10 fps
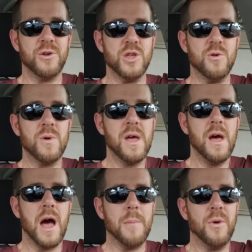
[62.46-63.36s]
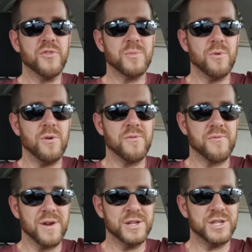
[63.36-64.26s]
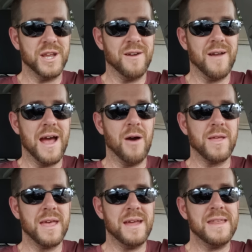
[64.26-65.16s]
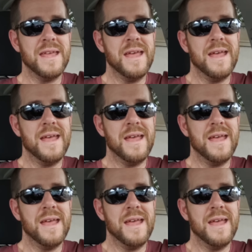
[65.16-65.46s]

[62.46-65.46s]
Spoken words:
you on multiple fronts here how, again,